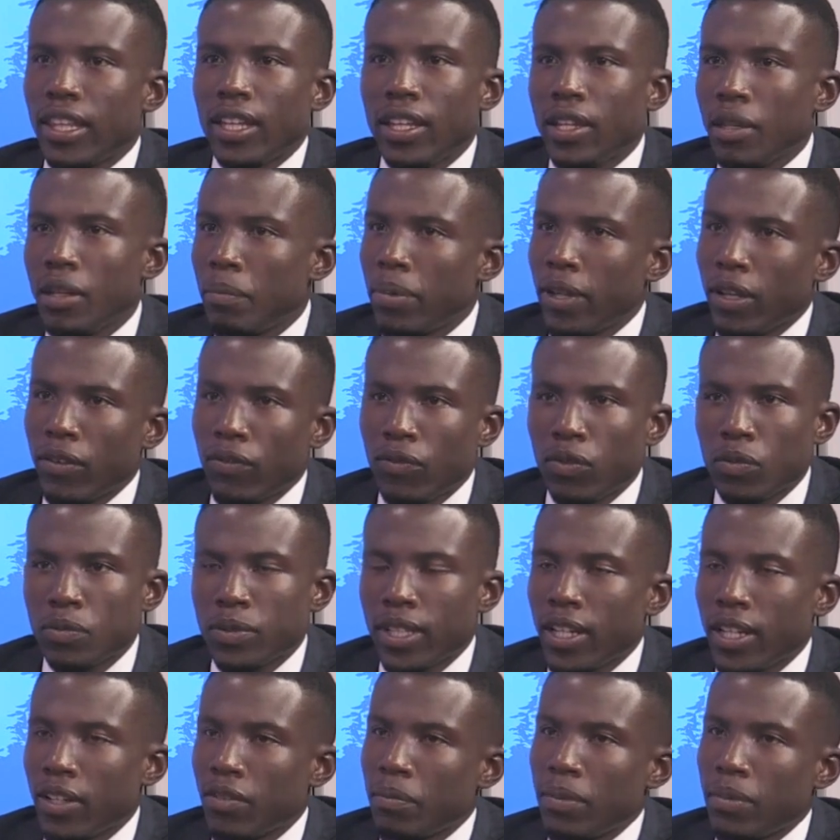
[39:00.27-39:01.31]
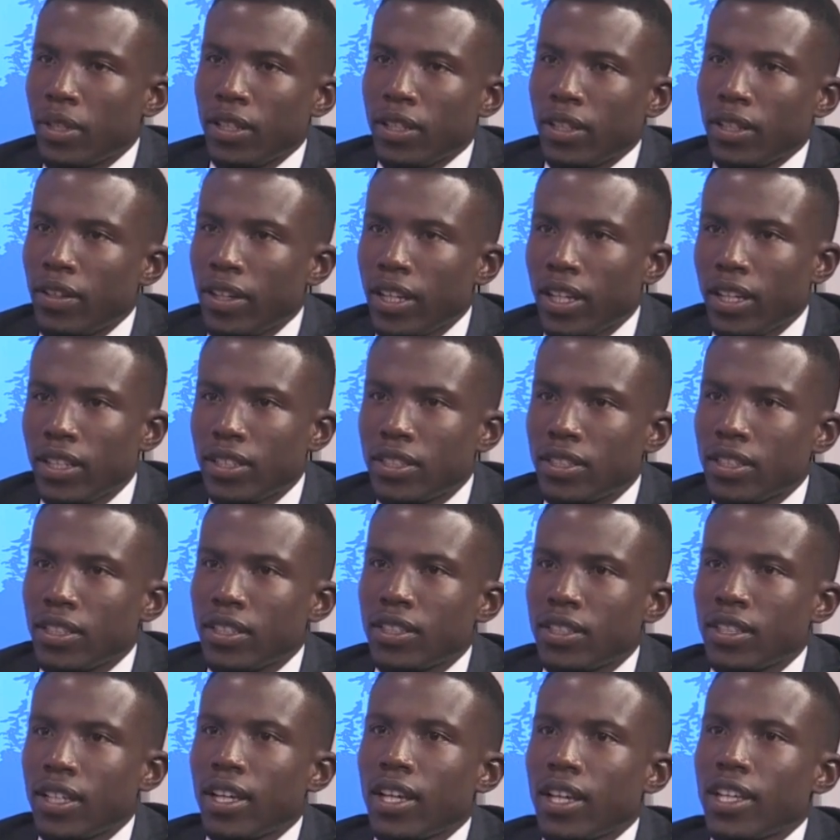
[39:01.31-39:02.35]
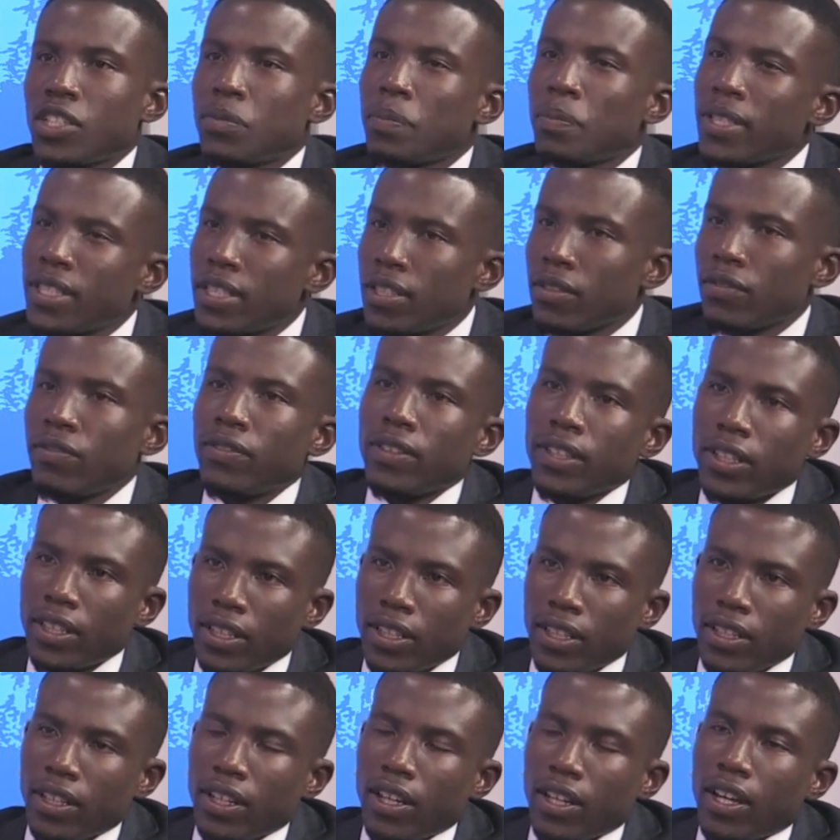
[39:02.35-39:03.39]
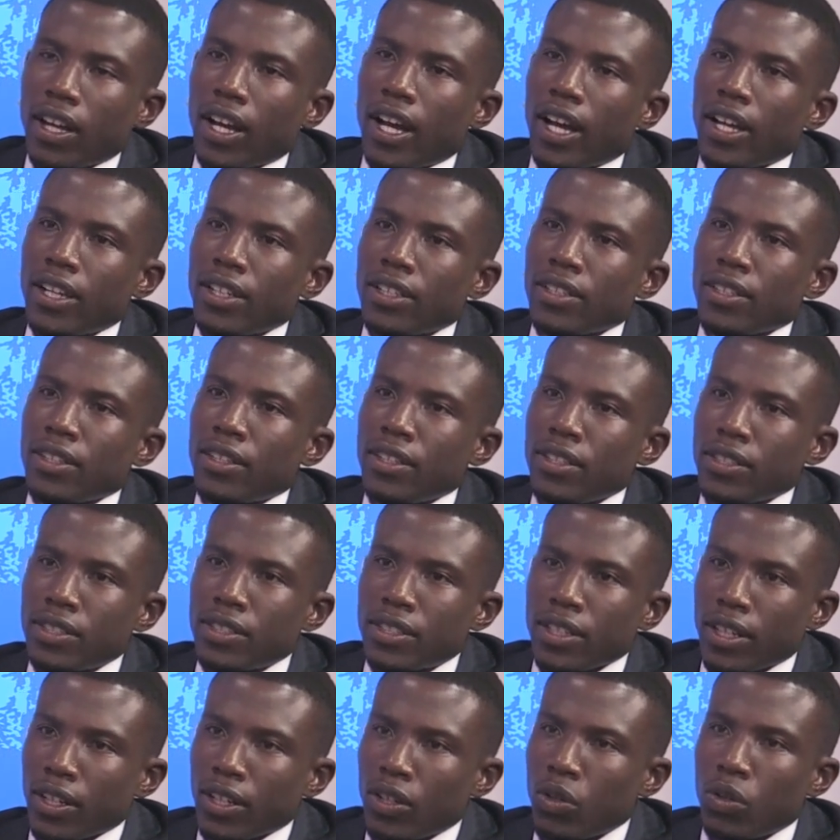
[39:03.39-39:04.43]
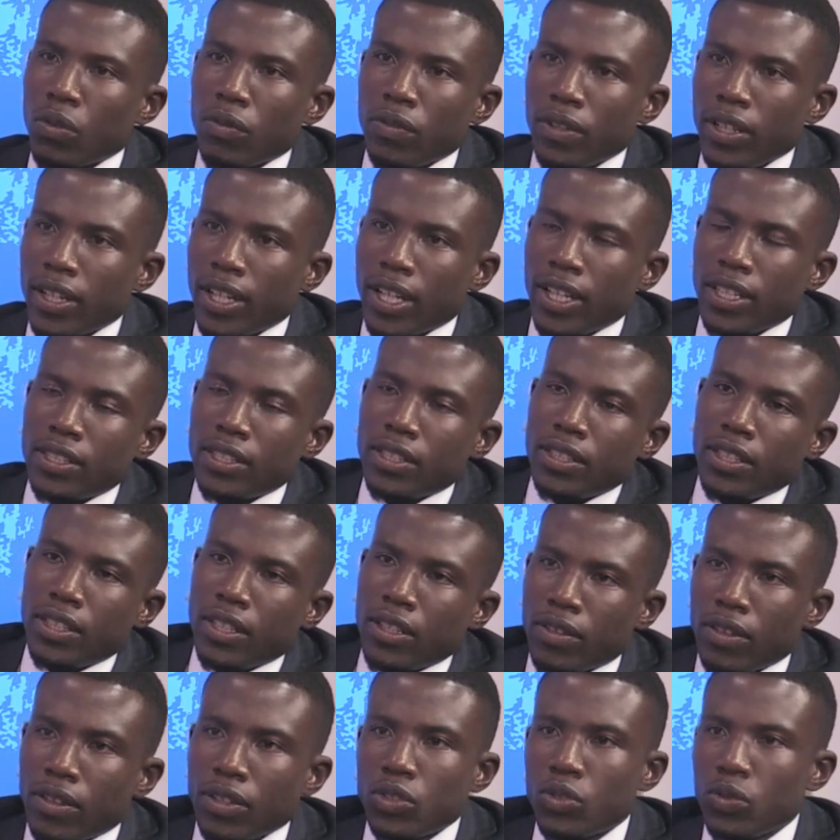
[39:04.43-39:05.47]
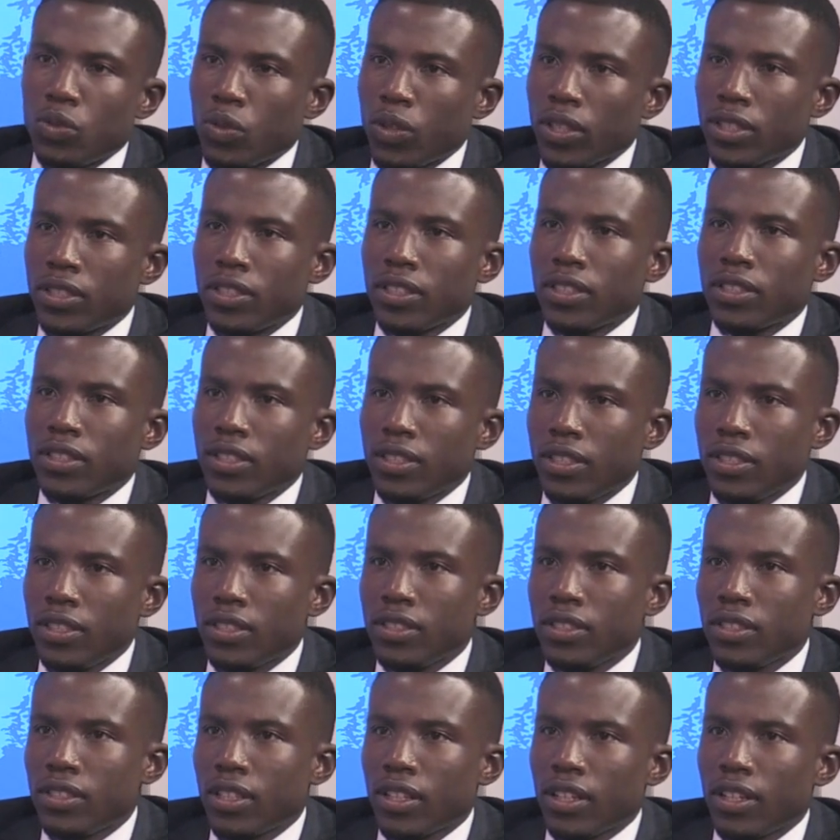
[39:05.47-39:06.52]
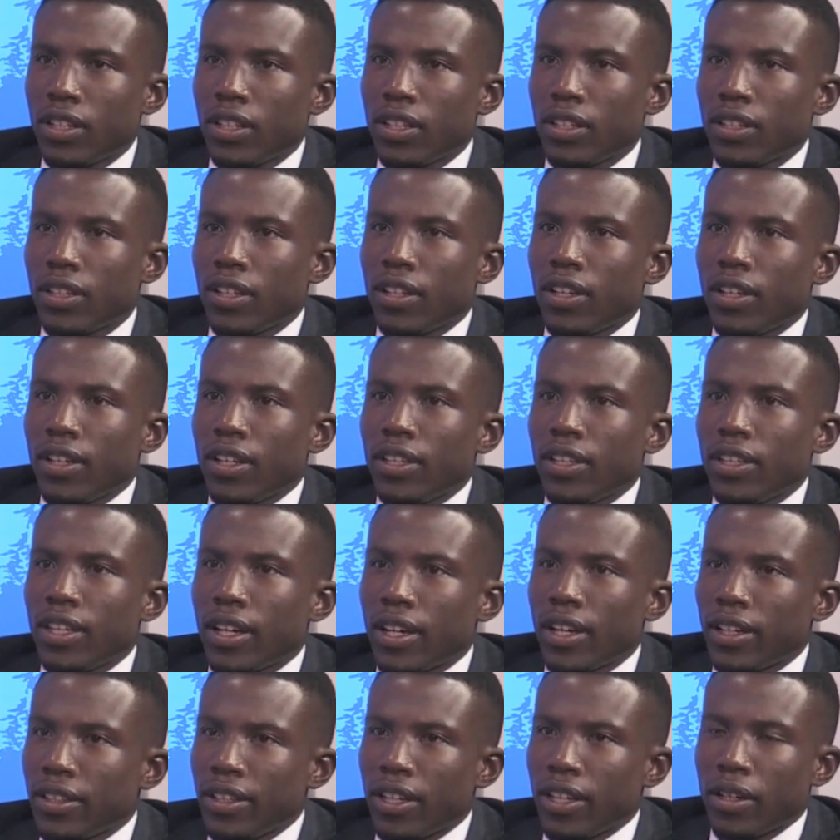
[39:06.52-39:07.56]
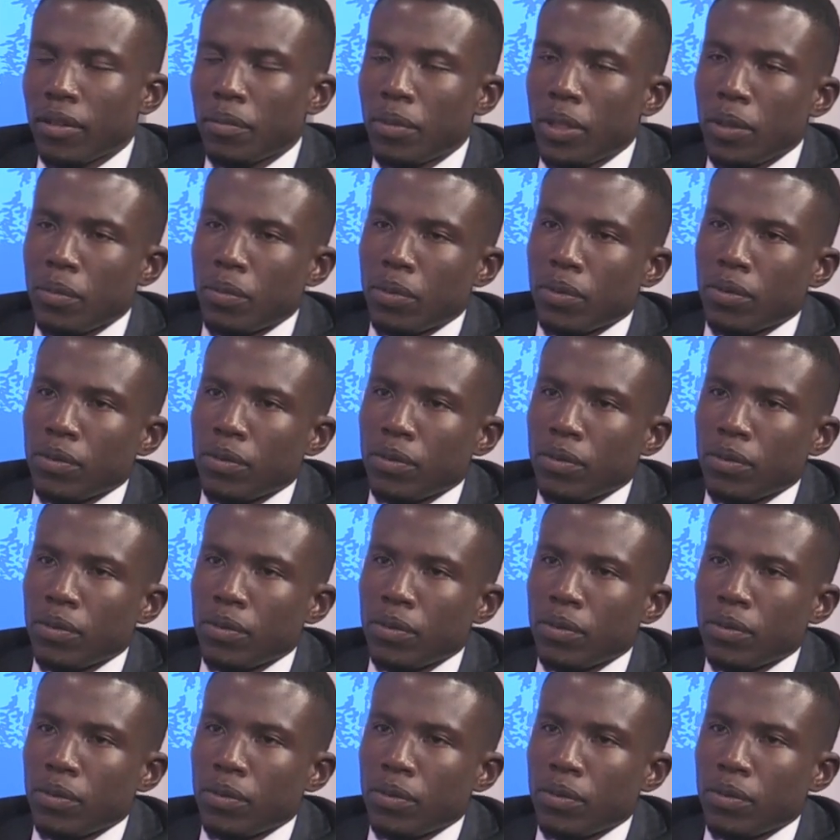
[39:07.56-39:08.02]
platforms that have been created specifically under this COVID-19 era to assist these young people?